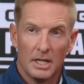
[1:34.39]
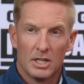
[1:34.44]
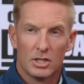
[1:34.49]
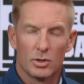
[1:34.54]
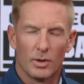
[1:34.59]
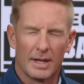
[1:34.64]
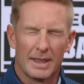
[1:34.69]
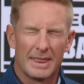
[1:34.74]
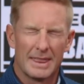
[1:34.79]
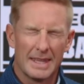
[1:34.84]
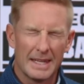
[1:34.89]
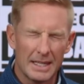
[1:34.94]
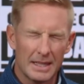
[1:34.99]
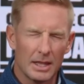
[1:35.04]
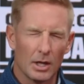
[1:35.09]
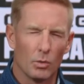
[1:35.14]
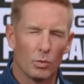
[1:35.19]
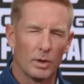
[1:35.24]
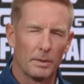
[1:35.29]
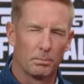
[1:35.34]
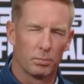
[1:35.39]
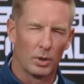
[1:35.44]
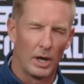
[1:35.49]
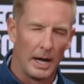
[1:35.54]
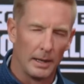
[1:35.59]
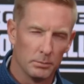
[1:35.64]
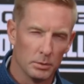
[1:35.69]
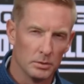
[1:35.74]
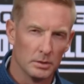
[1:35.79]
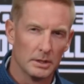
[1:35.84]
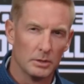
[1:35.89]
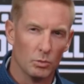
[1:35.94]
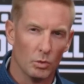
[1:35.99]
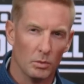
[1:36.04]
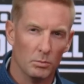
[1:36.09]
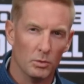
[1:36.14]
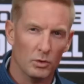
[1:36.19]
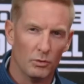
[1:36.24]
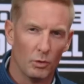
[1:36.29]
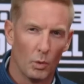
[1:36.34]
So I think that we probably
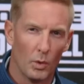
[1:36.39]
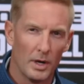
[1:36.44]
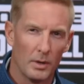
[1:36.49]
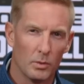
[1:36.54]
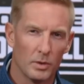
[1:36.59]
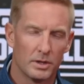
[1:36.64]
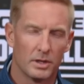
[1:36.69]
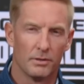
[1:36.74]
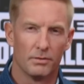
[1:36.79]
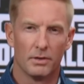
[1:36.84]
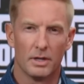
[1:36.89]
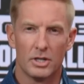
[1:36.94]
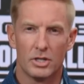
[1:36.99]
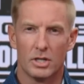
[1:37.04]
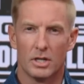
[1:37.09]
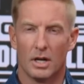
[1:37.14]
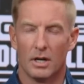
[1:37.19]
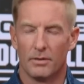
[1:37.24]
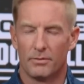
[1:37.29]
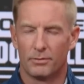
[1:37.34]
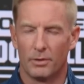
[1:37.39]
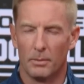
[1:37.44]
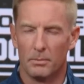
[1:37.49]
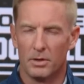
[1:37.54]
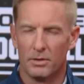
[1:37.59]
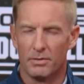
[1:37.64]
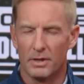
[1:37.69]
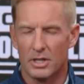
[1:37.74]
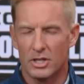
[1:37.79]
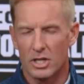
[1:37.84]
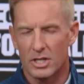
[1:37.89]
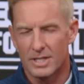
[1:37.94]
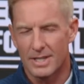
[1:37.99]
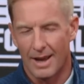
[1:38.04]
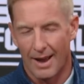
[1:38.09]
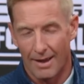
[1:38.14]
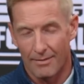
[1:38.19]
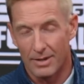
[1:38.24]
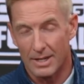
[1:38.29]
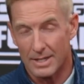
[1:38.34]
will move away with divisions.
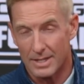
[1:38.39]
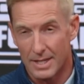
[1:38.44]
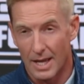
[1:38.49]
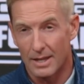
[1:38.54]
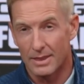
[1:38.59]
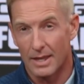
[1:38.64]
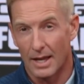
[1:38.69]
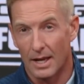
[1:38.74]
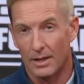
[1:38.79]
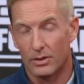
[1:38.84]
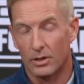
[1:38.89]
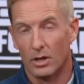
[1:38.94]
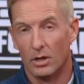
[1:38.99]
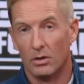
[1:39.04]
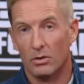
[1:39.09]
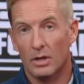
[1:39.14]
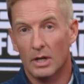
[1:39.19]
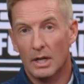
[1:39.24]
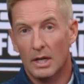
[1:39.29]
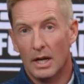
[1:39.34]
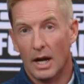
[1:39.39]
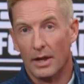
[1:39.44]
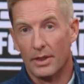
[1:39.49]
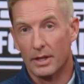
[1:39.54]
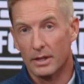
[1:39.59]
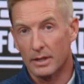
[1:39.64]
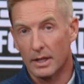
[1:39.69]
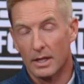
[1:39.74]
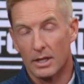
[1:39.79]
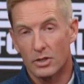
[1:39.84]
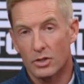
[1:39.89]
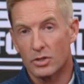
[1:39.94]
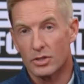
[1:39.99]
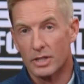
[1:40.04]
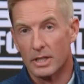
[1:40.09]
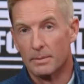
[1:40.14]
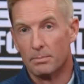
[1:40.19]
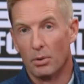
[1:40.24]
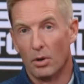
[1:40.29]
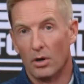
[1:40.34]
Now, having said that, though, I think the
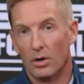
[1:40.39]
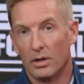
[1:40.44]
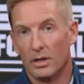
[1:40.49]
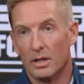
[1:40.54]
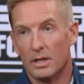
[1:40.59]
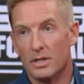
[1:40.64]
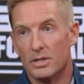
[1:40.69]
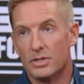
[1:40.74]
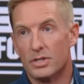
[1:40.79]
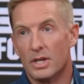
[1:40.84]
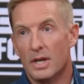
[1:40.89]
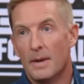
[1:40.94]
interesting part is,